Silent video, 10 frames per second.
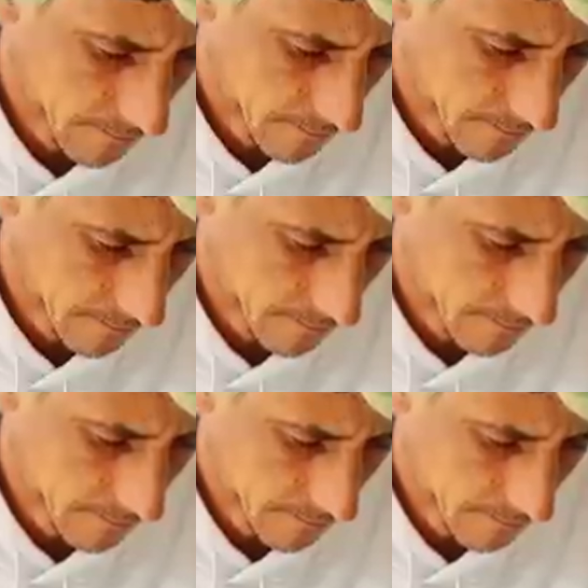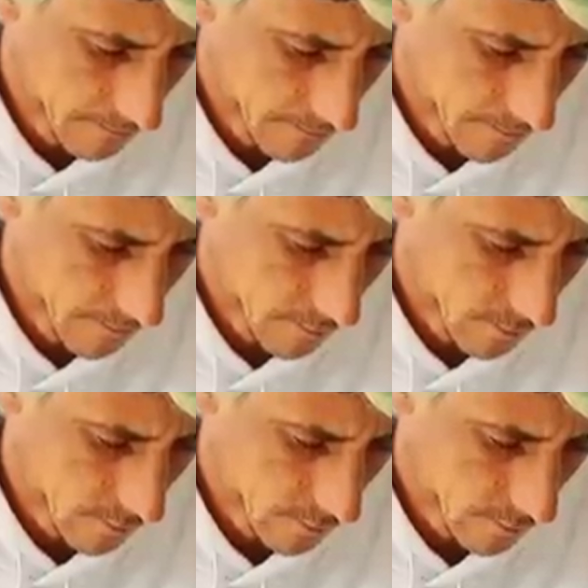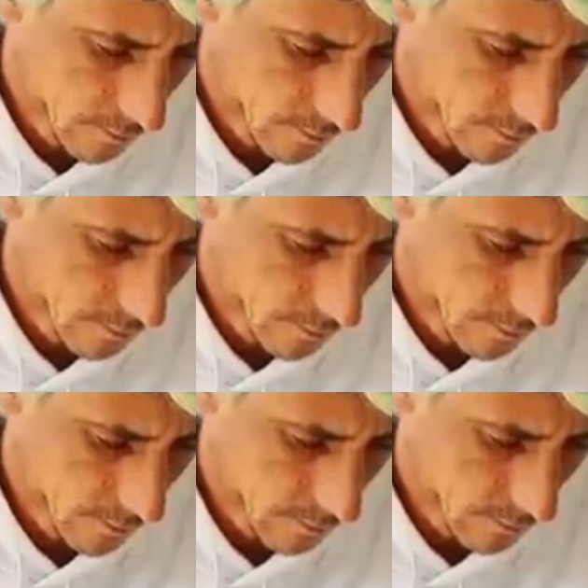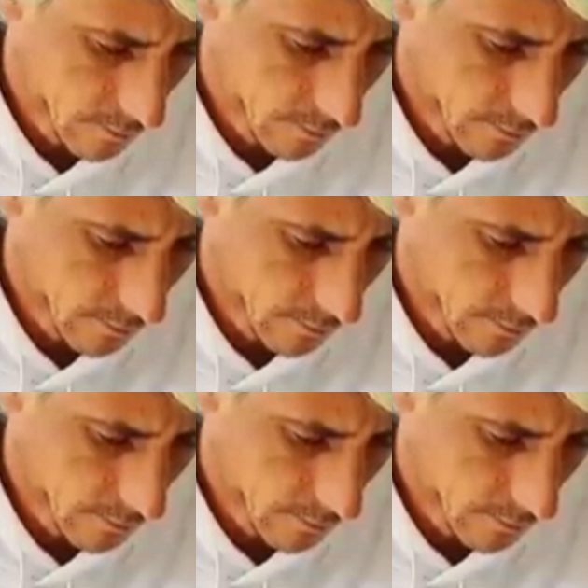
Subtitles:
(silence)